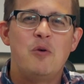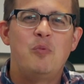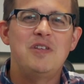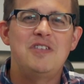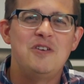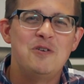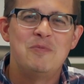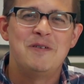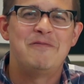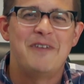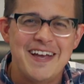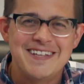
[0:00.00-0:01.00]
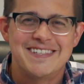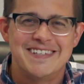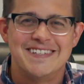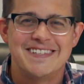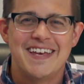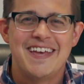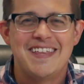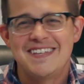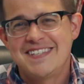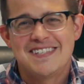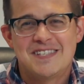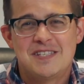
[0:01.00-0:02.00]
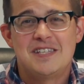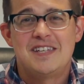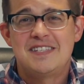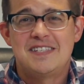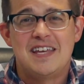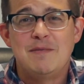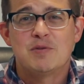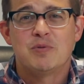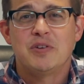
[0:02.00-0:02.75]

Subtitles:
with human faces. This seems